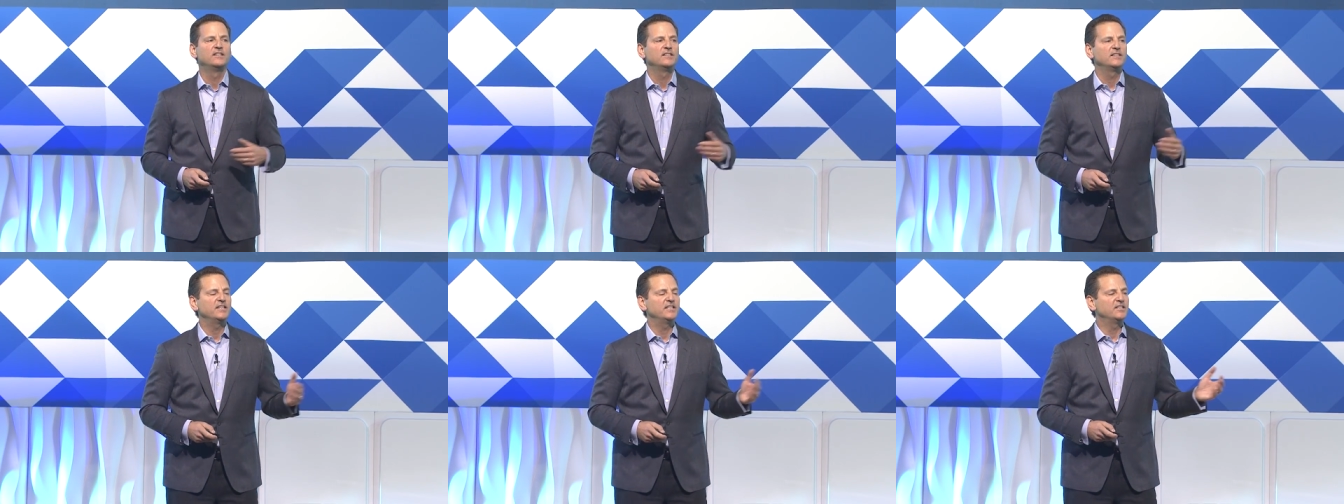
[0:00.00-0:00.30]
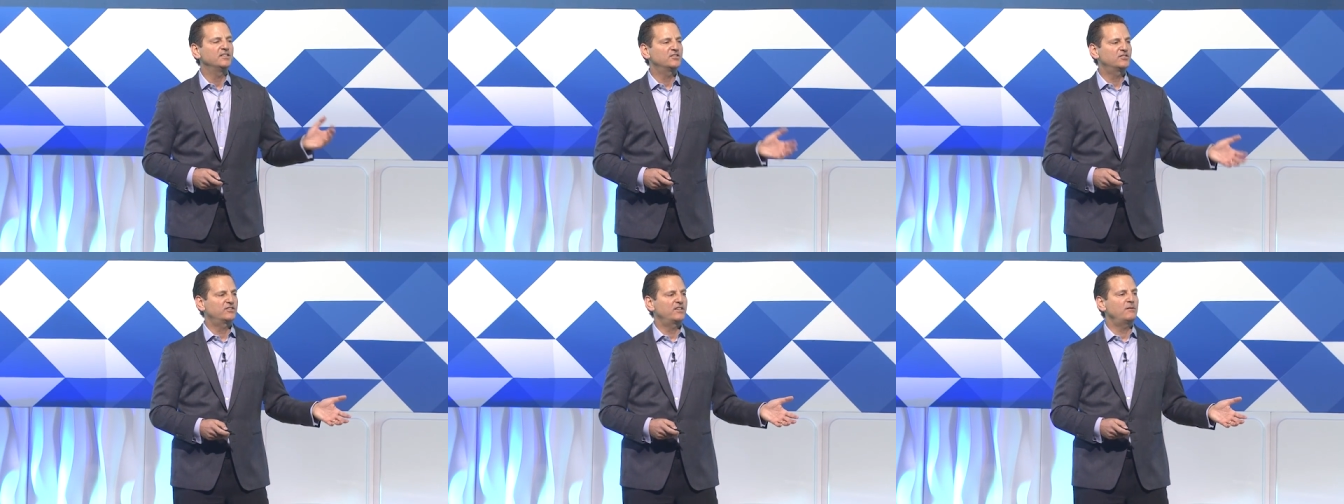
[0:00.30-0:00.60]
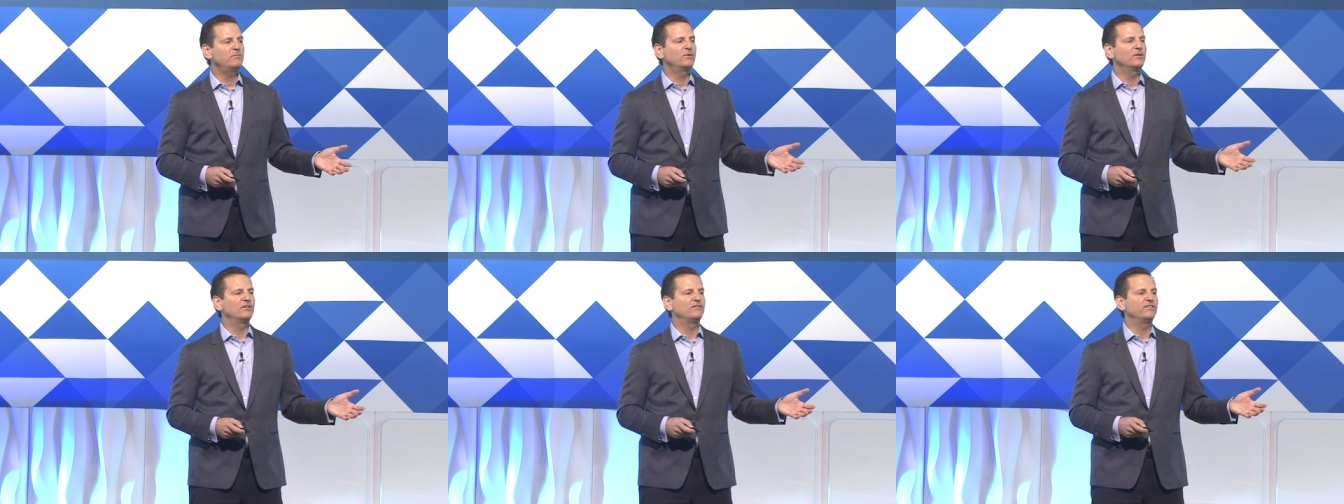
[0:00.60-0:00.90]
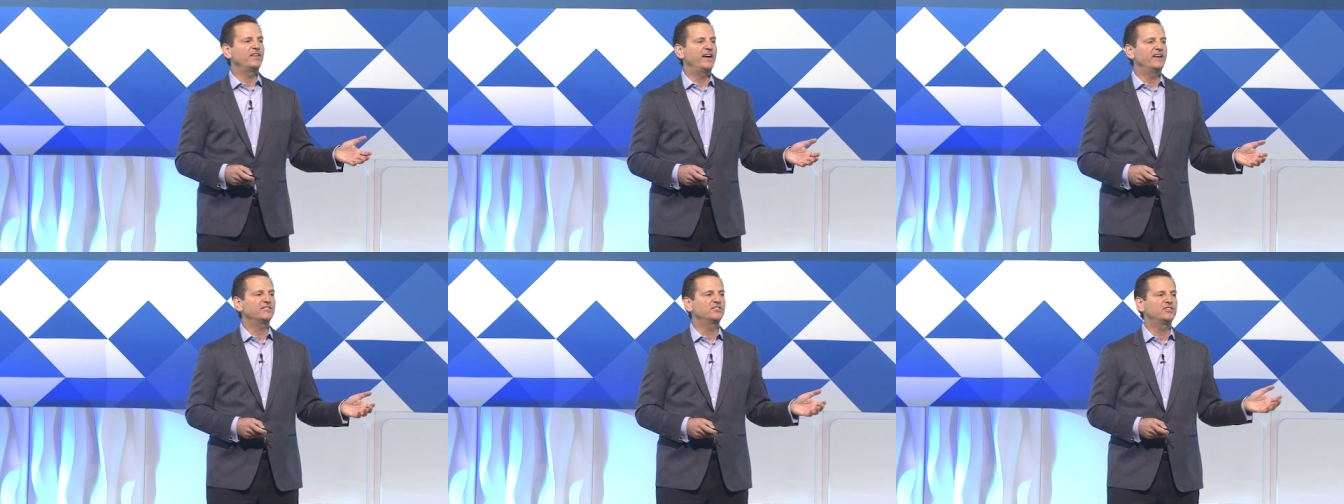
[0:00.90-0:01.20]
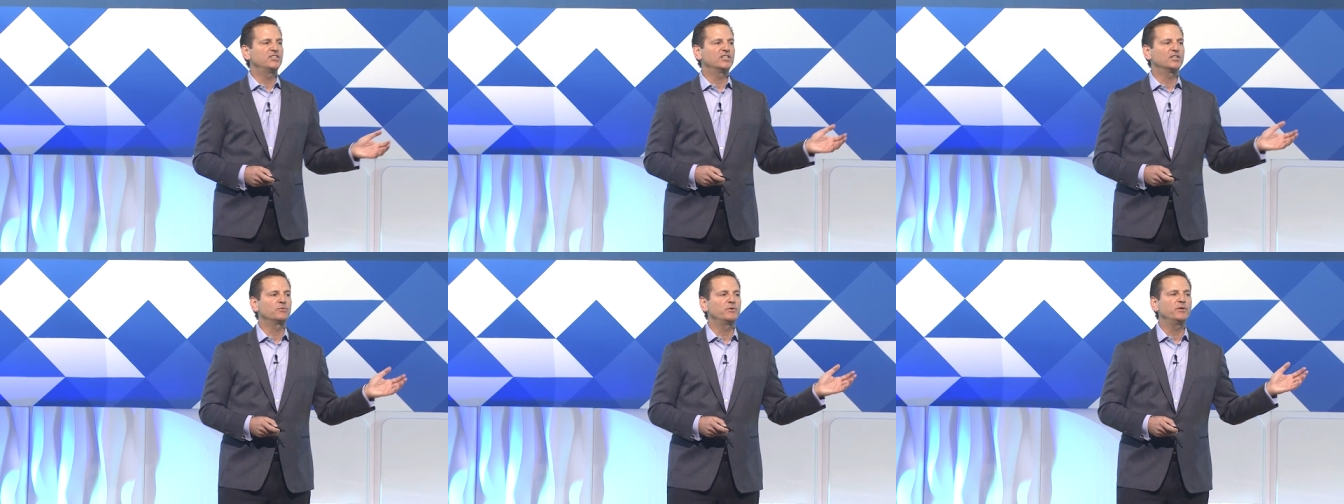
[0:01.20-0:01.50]
In December of last
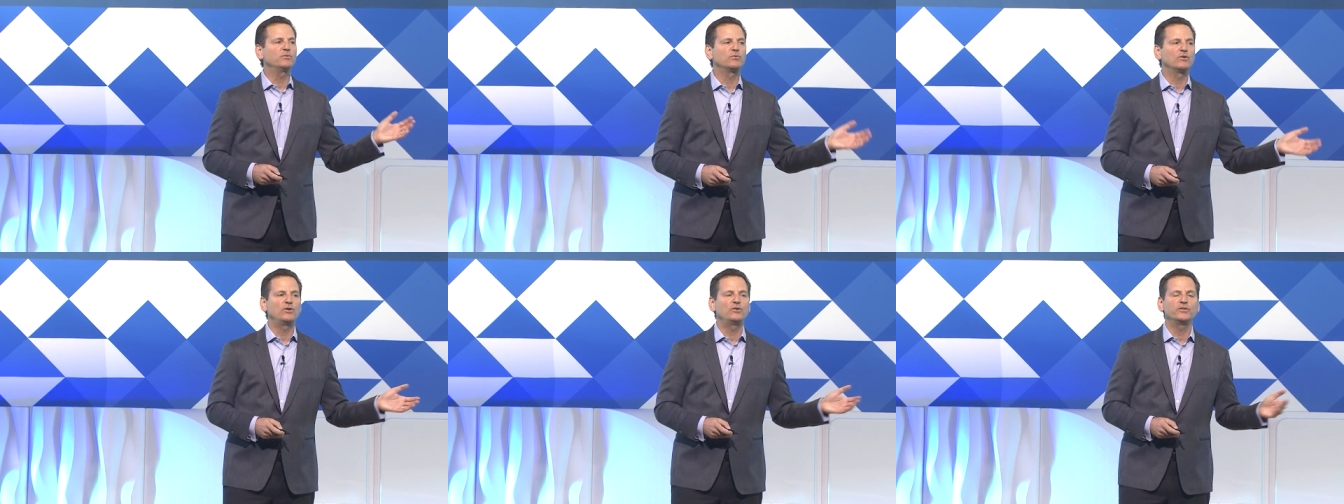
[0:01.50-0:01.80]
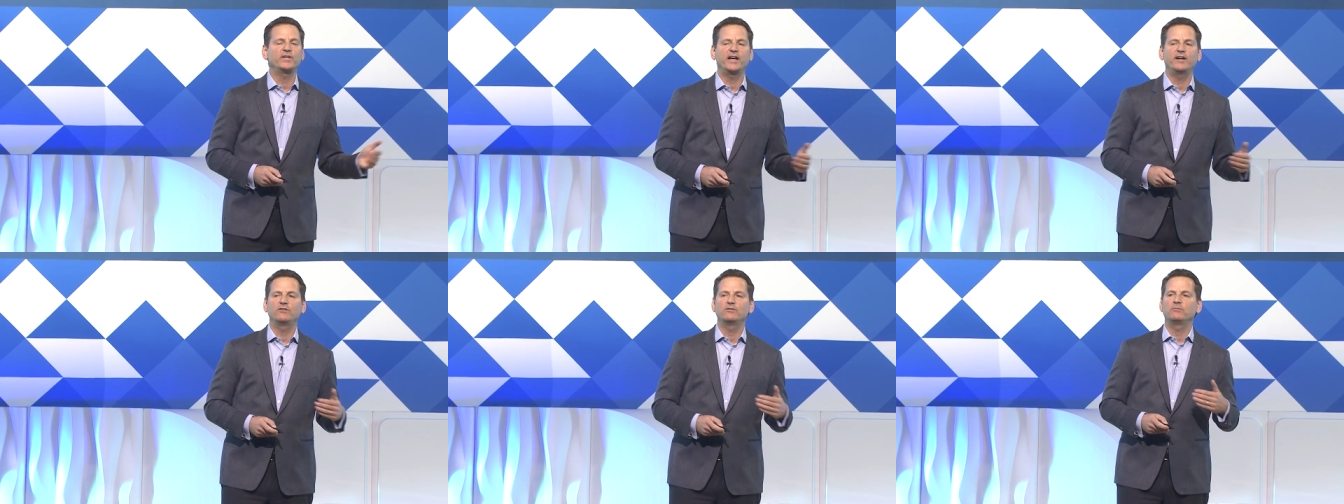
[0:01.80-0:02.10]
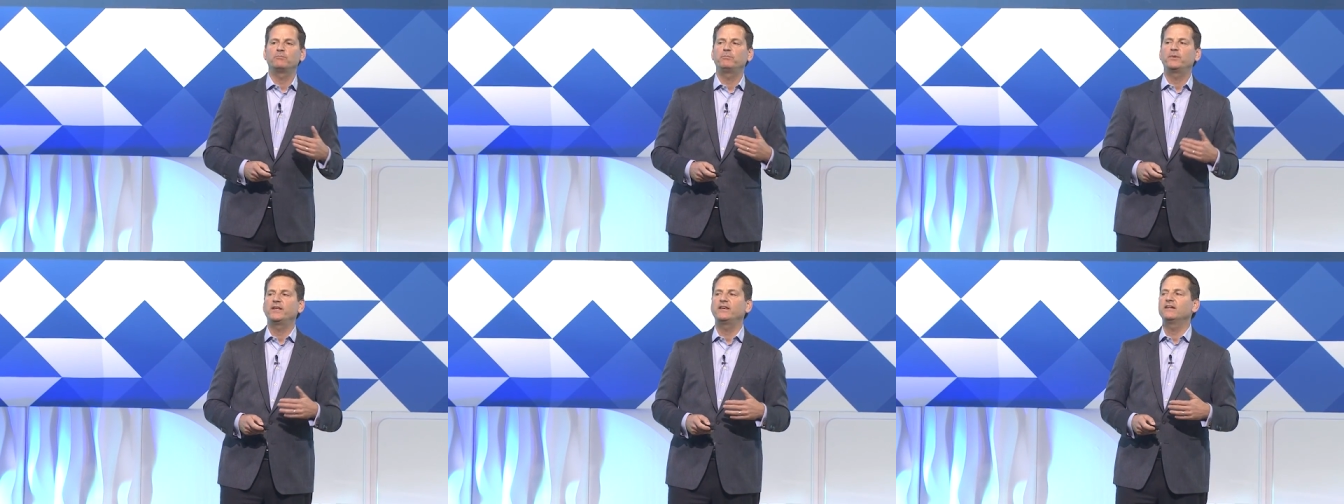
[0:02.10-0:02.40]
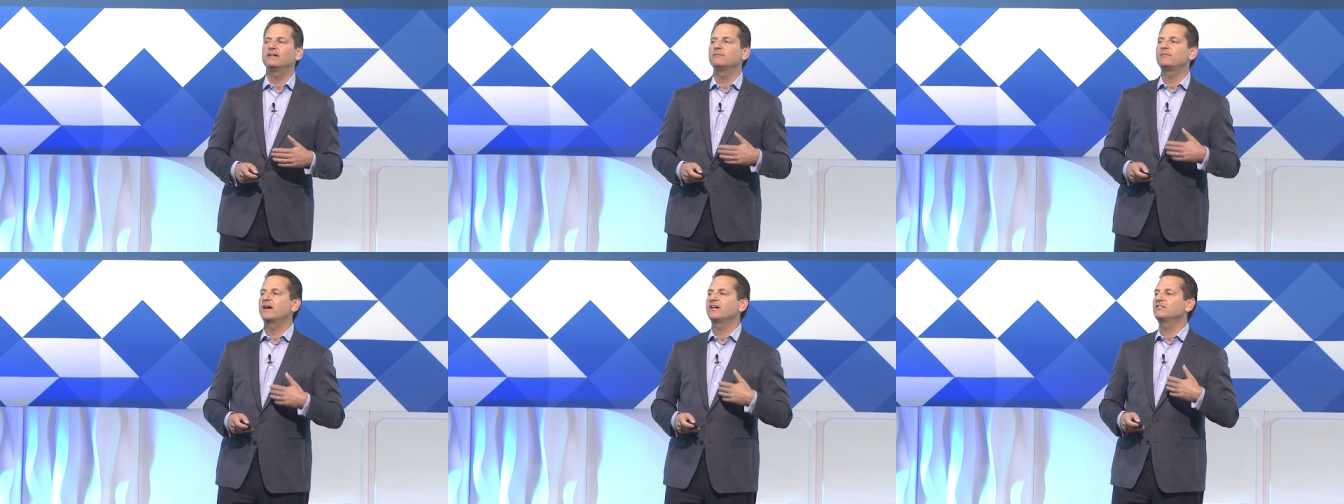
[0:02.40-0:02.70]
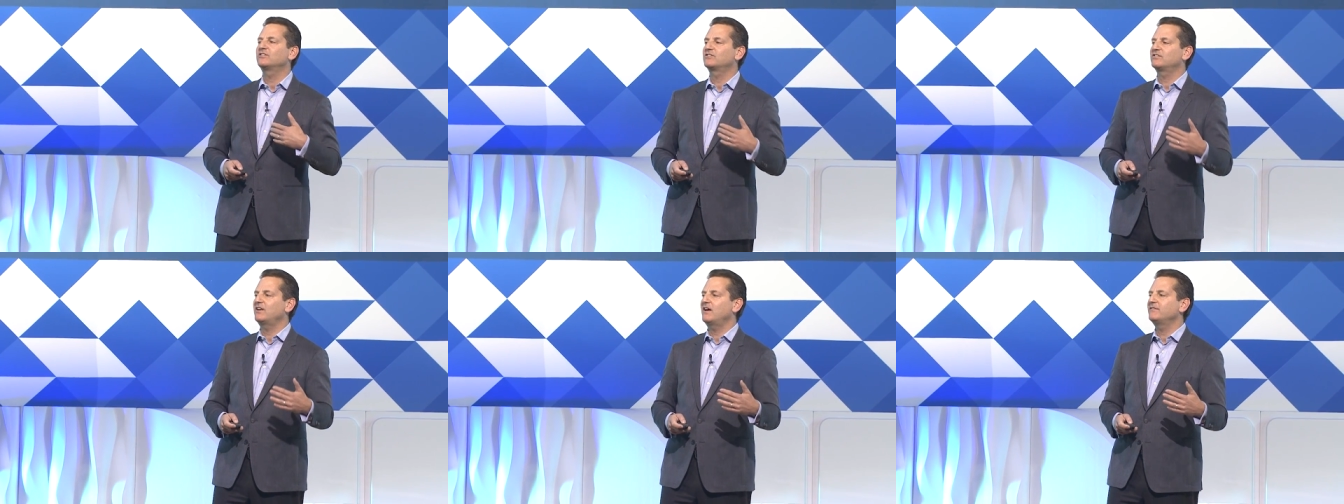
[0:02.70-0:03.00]
year, we rolled out PMI
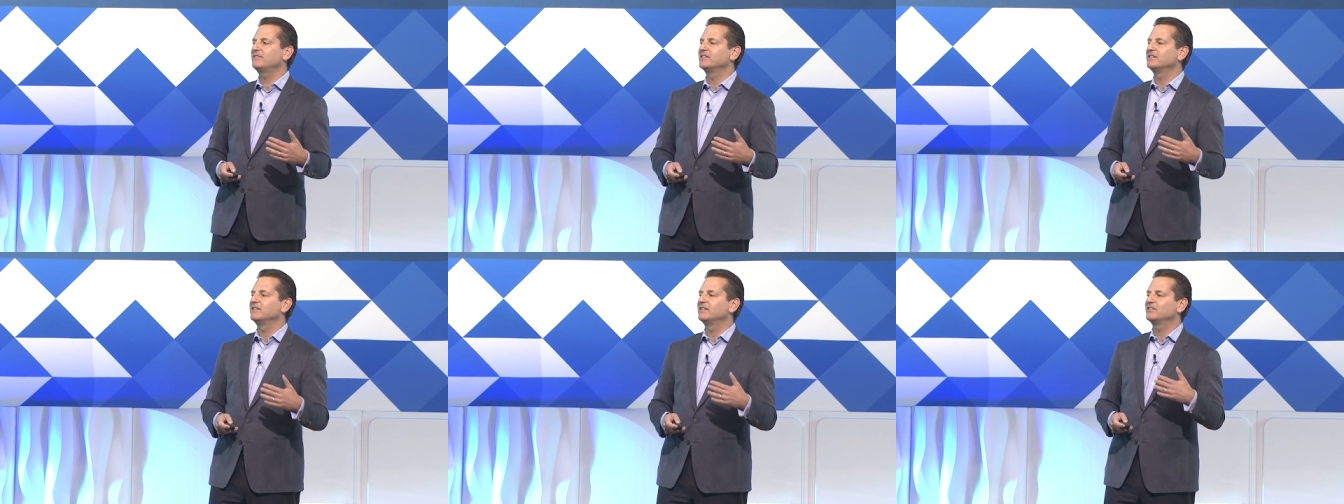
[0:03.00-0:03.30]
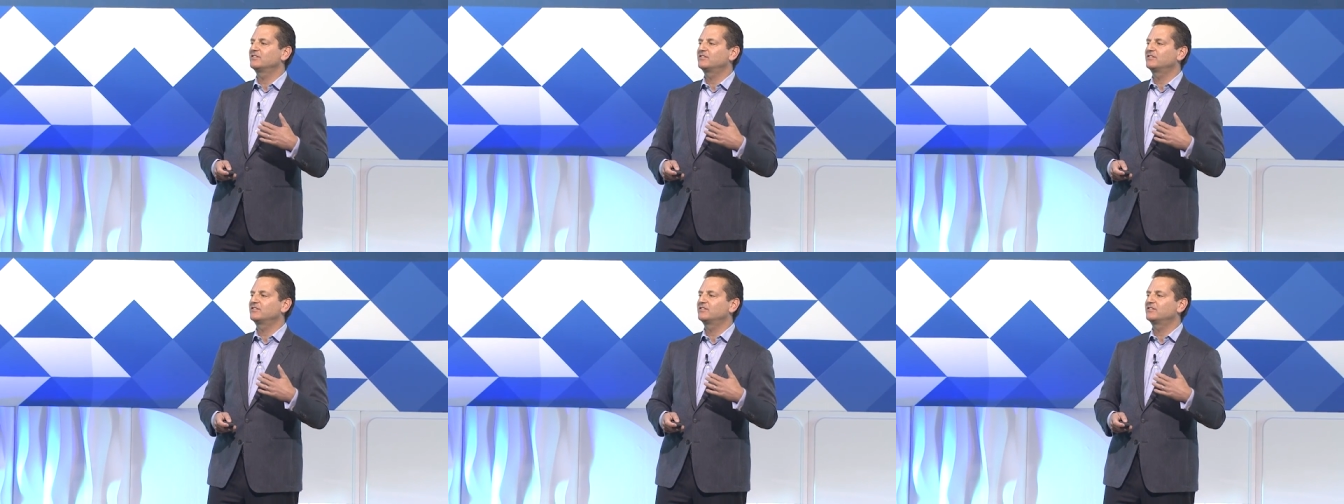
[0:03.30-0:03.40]
7, the